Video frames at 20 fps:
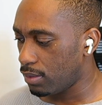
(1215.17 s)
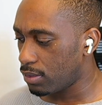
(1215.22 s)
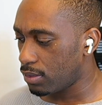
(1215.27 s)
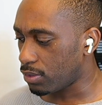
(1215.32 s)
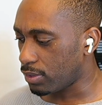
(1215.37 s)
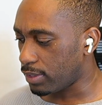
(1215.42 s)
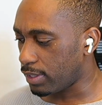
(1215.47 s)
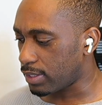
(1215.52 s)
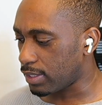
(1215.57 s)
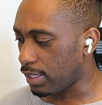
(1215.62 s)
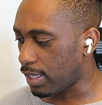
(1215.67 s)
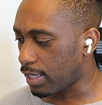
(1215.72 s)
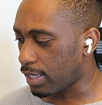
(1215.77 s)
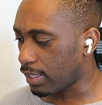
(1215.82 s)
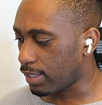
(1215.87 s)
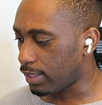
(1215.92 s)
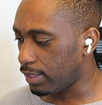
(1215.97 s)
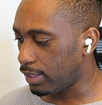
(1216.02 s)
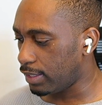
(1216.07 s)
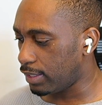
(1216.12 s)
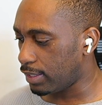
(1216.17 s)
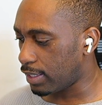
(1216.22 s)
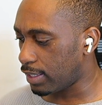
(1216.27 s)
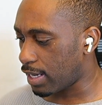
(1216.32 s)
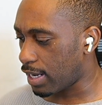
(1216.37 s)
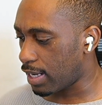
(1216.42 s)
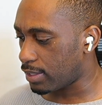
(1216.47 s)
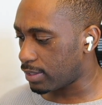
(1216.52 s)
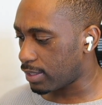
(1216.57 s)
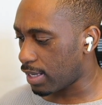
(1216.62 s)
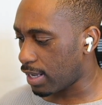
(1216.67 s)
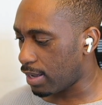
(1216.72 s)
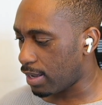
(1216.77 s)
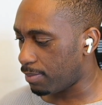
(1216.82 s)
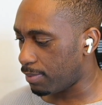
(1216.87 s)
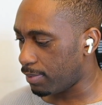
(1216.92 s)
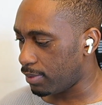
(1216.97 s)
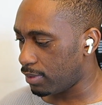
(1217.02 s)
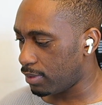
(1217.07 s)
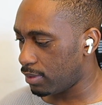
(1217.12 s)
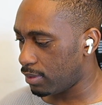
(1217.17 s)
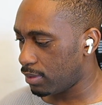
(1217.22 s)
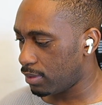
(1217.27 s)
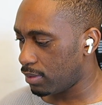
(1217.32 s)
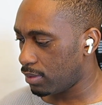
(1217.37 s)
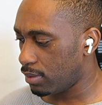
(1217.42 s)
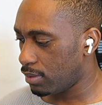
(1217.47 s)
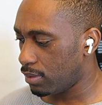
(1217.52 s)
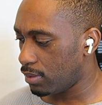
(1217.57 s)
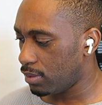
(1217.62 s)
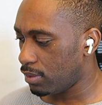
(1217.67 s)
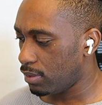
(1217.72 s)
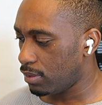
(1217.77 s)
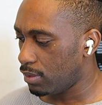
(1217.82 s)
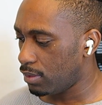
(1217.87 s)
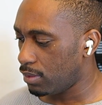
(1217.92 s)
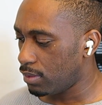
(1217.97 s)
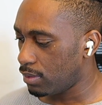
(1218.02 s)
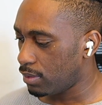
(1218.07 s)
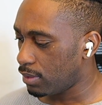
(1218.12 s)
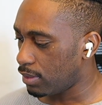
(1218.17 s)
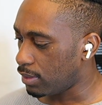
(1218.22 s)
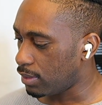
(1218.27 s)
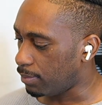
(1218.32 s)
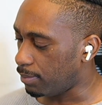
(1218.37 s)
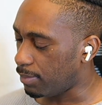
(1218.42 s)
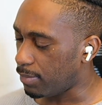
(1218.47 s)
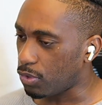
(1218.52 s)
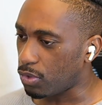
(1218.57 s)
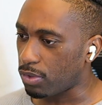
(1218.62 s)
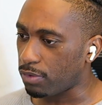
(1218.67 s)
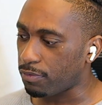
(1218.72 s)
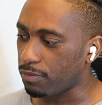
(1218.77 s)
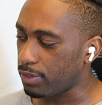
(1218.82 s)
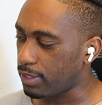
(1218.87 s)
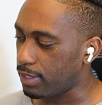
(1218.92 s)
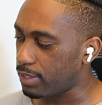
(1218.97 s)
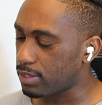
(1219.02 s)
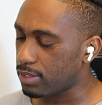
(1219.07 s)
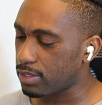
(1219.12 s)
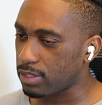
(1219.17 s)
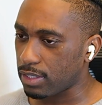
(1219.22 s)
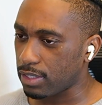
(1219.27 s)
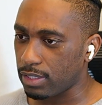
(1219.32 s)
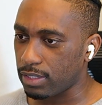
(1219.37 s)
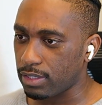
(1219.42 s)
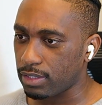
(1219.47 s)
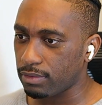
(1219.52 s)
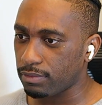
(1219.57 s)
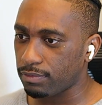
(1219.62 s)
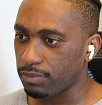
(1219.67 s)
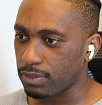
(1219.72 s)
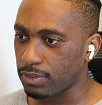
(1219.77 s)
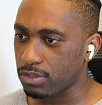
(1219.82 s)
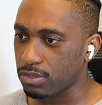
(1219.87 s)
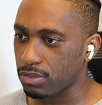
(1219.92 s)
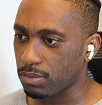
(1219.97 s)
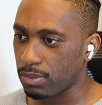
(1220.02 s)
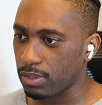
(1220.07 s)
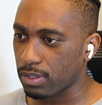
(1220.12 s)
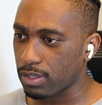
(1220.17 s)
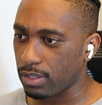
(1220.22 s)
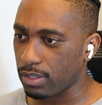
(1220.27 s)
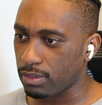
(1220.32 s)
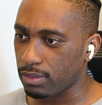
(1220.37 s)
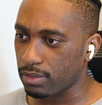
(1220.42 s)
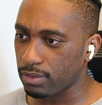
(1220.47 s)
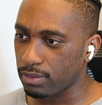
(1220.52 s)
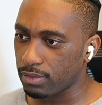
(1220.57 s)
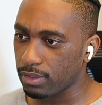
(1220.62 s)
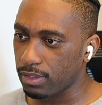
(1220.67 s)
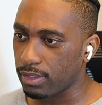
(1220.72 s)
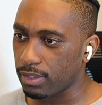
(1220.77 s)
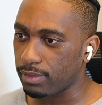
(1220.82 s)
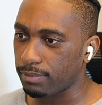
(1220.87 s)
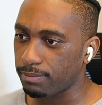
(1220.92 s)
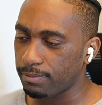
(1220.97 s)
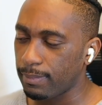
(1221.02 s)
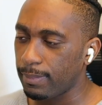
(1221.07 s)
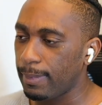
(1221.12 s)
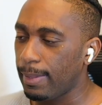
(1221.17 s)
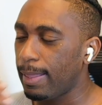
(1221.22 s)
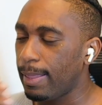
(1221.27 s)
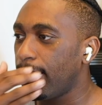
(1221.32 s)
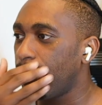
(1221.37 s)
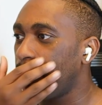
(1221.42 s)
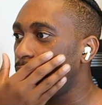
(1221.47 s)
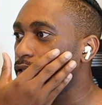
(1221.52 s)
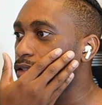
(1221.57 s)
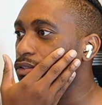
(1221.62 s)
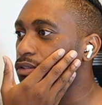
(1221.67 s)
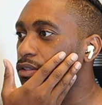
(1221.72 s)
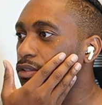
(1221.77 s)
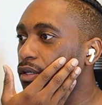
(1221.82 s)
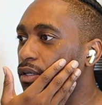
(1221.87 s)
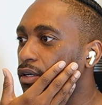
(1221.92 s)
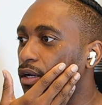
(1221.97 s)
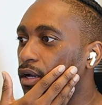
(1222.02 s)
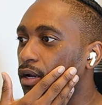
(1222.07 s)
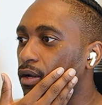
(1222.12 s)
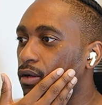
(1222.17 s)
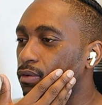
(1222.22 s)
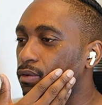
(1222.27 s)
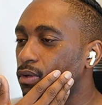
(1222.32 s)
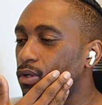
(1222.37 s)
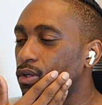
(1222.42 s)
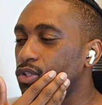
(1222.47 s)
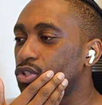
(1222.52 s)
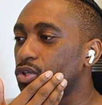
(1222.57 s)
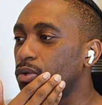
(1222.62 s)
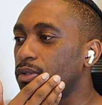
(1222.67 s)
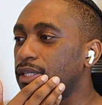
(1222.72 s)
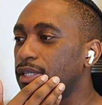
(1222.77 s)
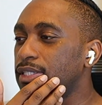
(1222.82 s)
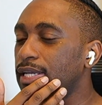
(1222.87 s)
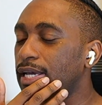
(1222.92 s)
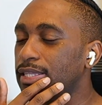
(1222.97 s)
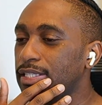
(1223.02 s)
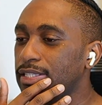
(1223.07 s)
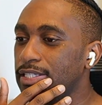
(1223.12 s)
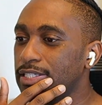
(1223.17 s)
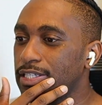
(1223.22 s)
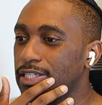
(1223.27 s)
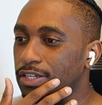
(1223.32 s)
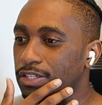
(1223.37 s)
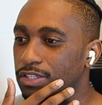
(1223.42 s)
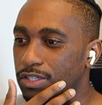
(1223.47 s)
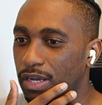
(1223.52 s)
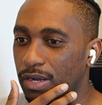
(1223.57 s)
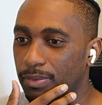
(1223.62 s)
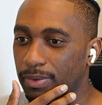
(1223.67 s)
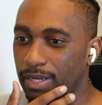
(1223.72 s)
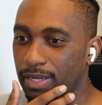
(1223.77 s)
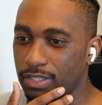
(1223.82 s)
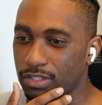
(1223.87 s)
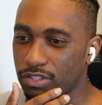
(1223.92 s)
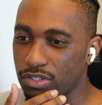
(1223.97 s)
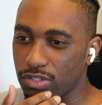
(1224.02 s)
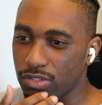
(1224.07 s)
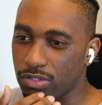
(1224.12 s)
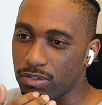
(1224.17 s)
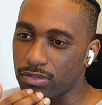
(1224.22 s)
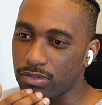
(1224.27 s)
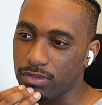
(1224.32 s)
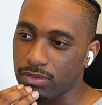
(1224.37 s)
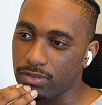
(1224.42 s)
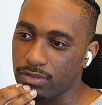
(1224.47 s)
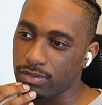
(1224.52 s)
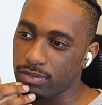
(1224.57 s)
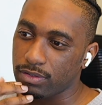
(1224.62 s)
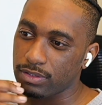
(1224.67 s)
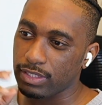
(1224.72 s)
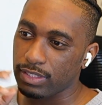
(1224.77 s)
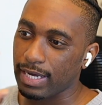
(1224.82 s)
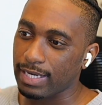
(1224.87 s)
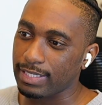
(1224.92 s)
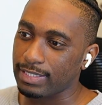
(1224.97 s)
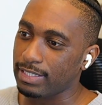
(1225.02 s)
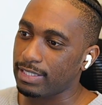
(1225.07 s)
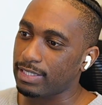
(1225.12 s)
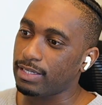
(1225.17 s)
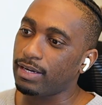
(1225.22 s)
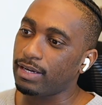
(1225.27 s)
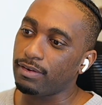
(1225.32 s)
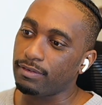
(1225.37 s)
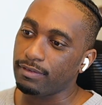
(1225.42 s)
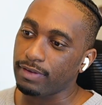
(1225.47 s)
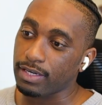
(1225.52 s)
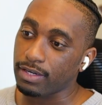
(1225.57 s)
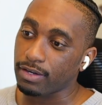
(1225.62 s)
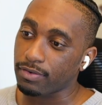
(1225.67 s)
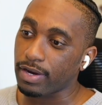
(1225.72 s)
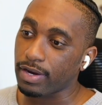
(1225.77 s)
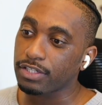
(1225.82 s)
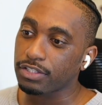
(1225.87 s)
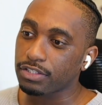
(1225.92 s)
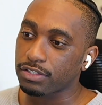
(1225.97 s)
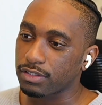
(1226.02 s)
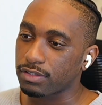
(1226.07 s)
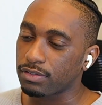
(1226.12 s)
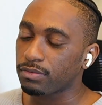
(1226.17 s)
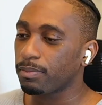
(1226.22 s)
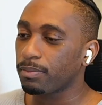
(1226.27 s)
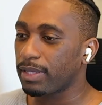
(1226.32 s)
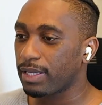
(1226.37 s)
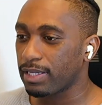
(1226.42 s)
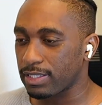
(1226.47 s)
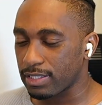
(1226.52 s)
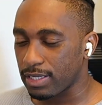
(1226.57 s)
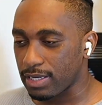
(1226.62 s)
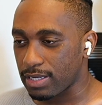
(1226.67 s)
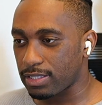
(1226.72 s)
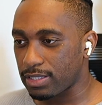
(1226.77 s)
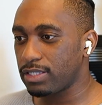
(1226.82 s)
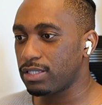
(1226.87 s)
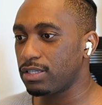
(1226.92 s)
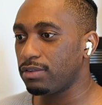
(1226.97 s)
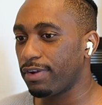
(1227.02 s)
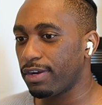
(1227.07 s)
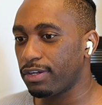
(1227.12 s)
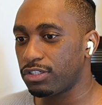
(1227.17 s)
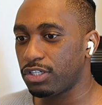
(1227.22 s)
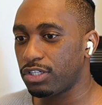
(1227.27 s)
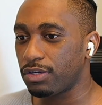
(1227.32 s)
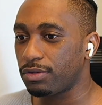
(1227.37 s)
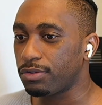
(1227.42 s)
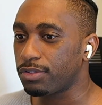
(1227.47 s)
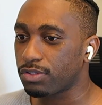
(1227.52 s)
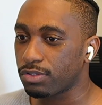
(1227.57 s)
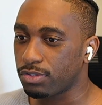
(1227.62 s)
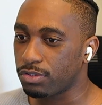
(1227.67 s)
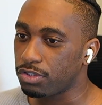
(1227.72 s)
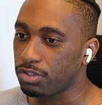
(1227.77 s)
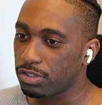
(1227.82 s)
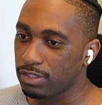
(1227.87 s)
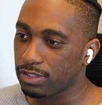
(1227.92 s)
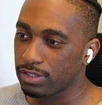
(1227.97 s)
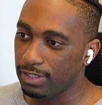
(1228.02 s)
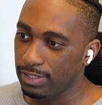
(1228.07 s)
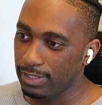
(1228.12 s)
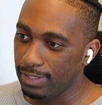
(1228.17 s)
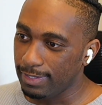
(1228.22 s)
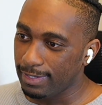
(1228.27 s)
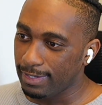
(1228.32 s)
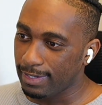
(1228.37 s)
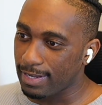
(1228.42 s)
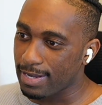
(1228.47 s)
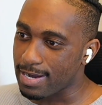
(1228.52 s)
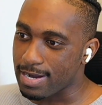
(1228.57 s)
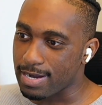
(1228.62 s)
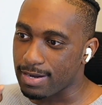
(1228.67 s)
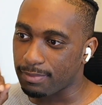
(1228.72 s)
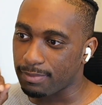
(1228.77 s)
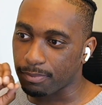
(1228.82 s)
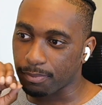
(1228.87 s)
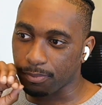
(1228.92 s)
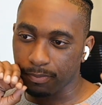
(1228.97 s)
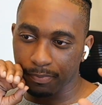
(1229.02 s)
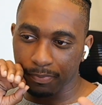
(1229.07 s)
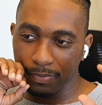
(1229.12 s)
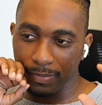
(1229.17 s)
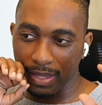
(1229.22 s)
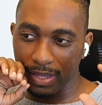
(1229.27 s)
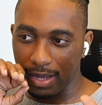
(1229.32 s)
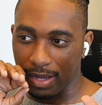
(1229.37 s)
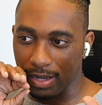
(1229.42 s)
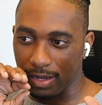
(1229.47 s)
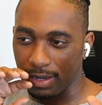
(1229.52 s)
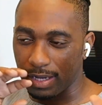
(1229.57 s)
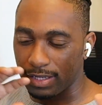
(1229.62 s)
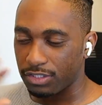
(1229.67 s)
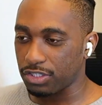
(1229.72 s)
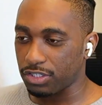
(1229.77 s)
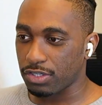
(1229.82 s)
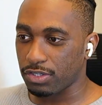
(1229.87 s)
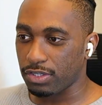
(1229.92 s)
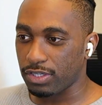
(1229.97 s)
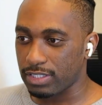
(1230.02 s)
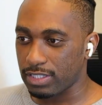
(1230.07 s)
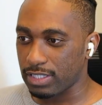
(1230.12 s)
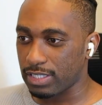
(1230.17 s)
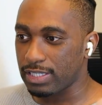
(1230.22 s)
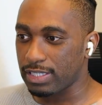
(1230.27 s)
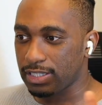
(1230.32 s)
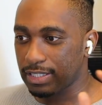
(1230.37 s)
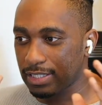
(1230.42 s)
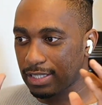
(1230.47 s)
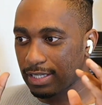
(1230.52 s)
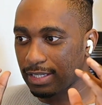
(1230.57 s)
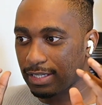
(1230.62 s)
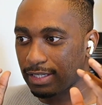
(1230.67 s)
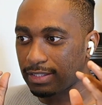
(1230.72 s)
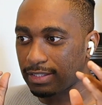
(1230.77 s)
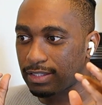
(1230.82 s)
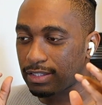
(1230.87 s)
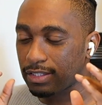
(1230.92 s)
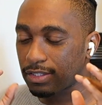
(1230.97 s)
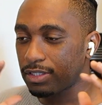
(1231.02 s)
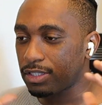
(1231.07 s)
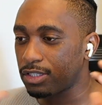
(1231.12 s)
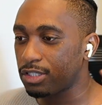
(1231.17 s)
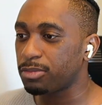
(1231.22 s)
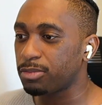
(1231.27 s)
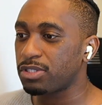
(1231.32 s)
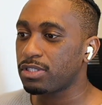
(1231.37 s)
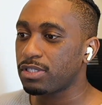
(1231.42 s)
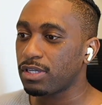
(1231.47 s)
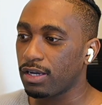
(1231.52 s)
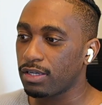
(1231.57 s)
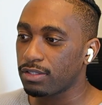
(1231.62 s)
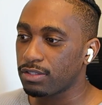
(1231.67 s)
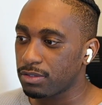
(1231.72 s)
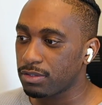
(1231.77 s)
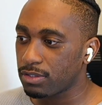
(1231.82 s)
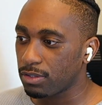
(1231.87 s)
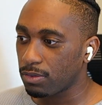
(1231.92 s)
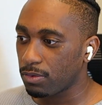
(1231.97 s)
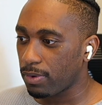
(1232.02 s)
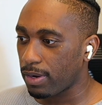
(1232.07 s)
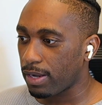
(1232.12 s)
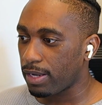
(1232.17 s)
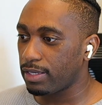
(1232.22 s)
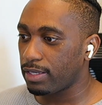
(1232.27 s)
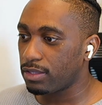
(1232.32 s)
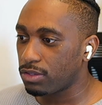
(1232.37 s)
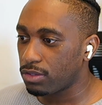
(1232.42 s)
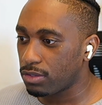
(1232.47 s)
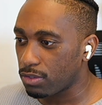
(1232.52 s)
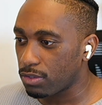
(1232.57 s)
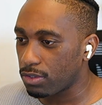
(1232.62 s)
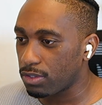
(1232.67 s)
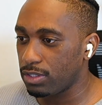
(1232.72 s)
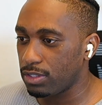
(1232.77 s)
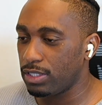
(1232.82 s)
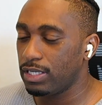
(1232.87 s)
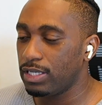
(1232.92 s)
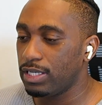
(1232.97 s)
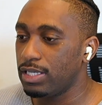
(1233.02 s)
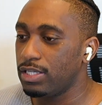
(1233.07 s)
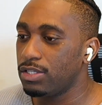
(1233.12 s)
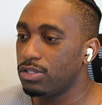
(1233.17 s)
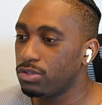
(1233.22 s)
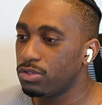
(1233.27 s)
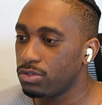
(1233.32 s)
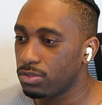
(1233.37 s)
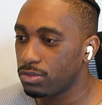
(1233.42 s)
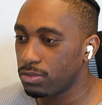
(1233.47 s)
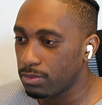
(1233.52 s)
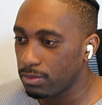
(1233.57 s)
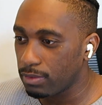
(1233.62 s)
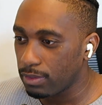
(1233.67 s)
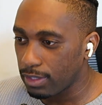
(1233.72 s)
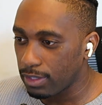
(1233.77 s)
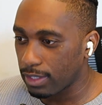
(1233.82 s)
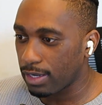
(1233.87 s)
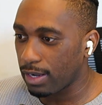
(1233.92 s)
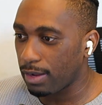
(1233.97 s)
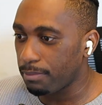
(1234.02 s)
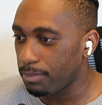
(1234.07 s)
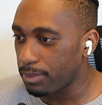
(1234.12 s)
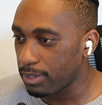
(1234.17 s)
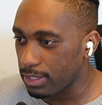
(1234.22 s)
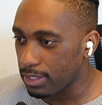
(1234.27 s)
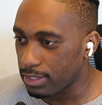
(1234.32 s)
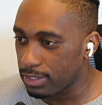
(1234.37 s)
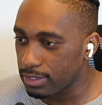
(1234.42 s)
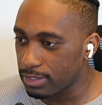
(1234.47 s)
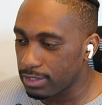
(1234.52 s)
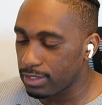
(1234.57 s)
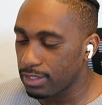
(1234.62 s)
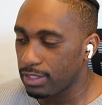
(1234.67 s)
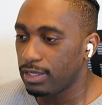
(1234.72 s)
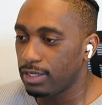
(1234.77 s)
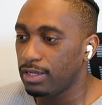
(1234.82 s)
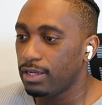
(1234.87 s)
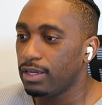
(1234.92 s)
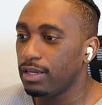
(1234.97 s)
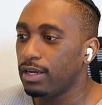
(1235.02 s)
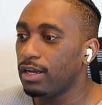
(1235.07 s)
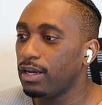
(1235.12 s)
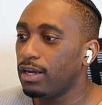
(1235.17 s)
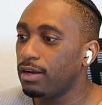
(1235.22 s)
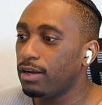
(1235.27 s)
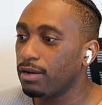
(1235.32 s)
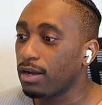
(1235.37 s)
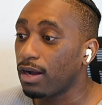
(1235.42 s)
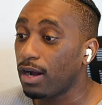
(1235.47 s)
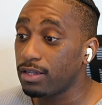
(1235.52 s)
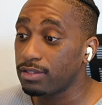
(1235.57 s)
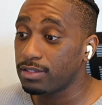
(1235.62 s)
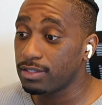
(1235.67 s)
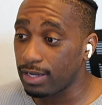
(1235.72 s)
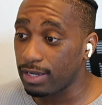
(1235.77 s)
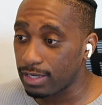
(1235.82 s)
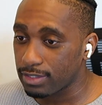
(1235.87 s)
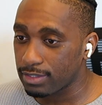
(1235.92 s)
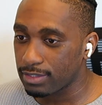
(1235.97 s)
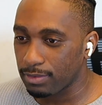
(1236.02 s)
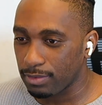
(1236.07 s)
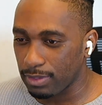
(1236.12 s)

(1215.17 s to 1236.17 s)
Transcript: So there's a lot of cleaning that has to happen. We don't know for this to work out. Yeah. And so I think this is a good segue into the idea of integration, because this is a very general solution. As general as it is, it still needs to be massaged quite thoroughly into a company's context.